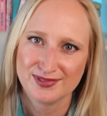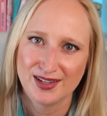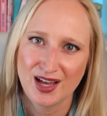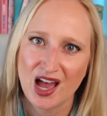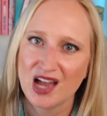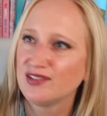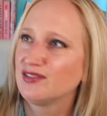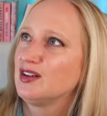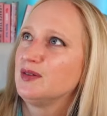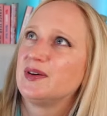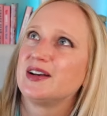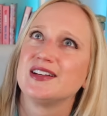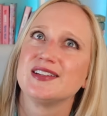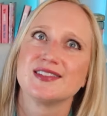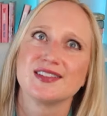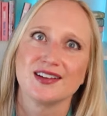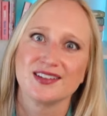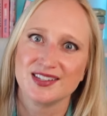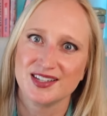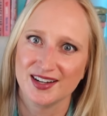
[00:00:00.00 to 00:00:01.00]
Everybody
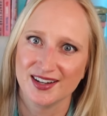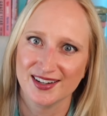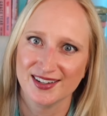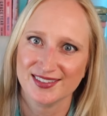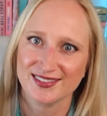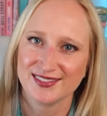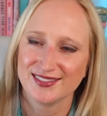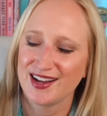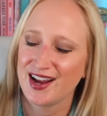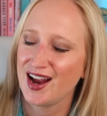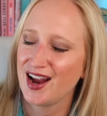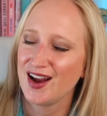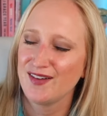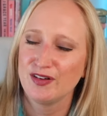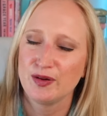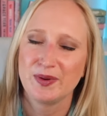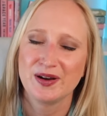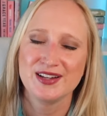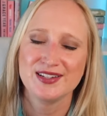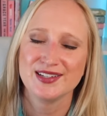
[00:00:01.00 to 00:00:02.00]
sucks here.
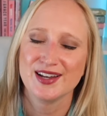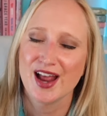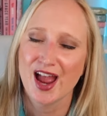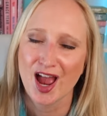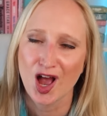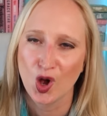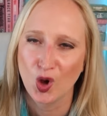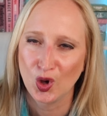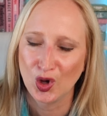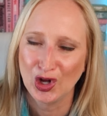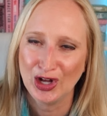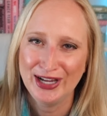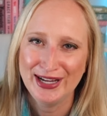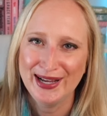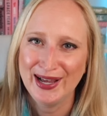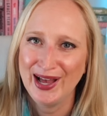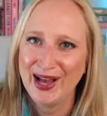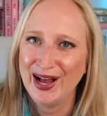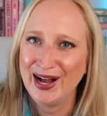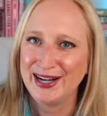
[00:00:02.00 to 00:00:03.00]
Everybody's an a-hole.
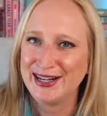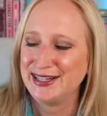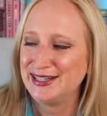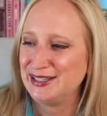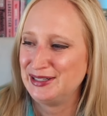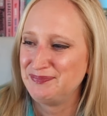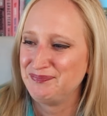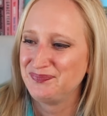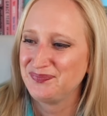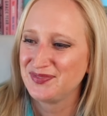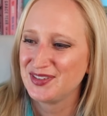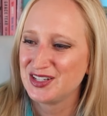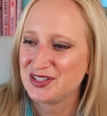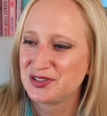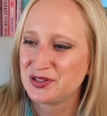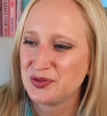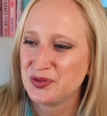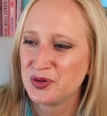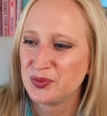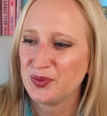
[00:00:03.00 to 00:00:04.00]

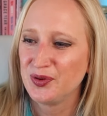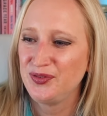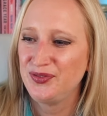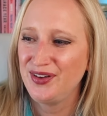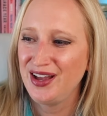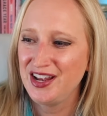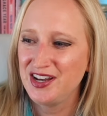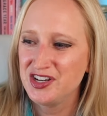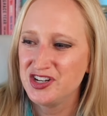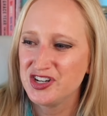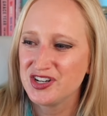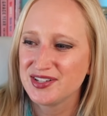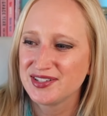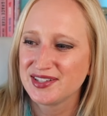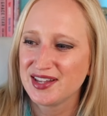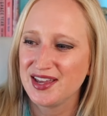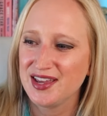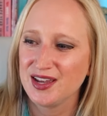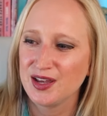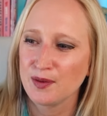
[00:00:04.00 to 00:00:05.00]
So the revenge
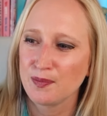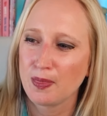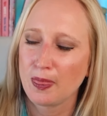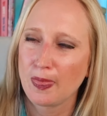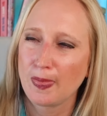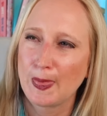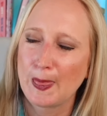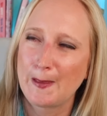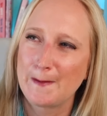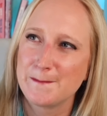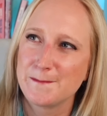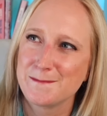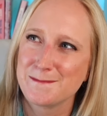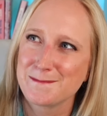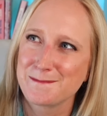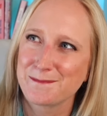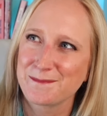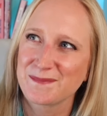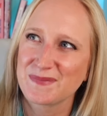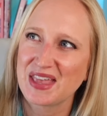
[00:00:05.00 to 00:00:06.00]
is like,
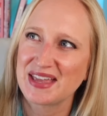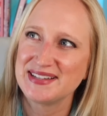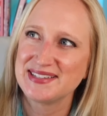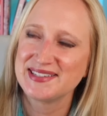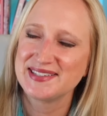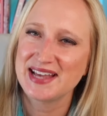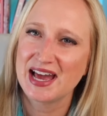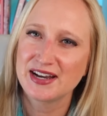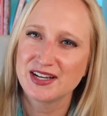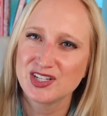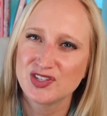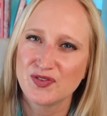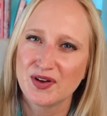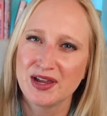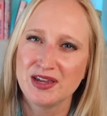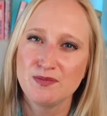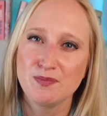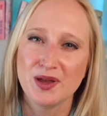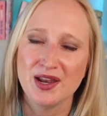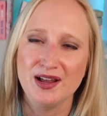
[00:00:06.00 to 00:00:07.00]

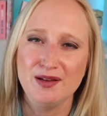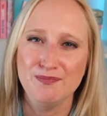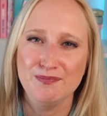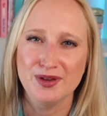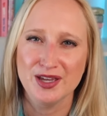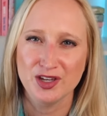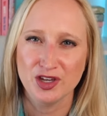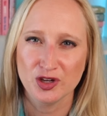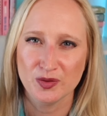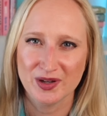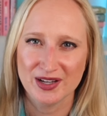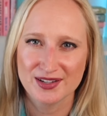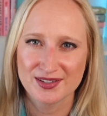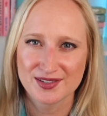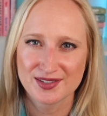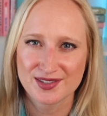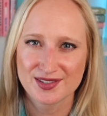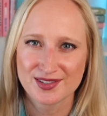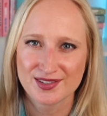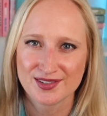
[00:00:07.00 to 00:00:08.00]
satisfying but
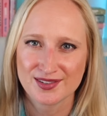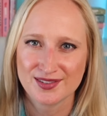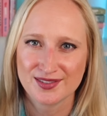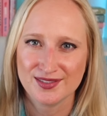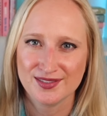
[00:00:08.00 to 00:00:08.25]
ambiguous,